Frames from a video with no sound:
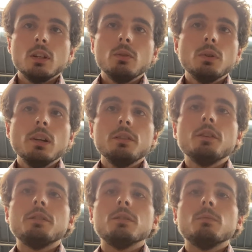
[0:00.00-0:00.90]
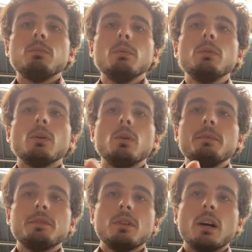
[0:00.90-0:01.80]
We learned that popular
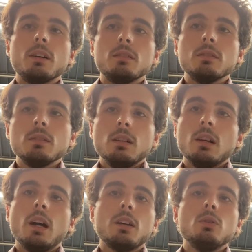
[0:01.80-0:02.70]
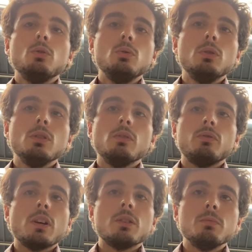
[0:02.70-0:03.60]
websites like Google,
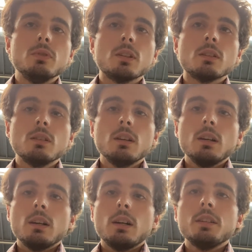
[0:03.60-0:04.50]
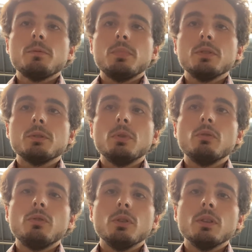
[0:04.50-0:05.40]
Facebook are responsible
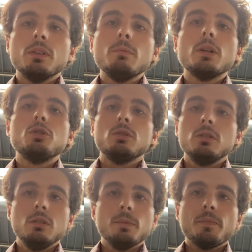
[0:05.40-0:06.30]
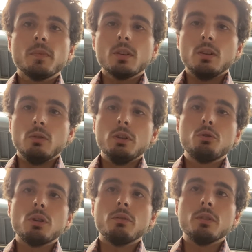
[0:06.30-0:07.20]
for the majority of the
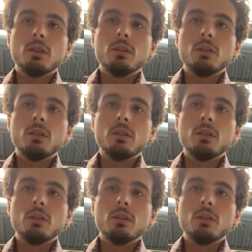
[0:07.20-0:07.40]
traffic.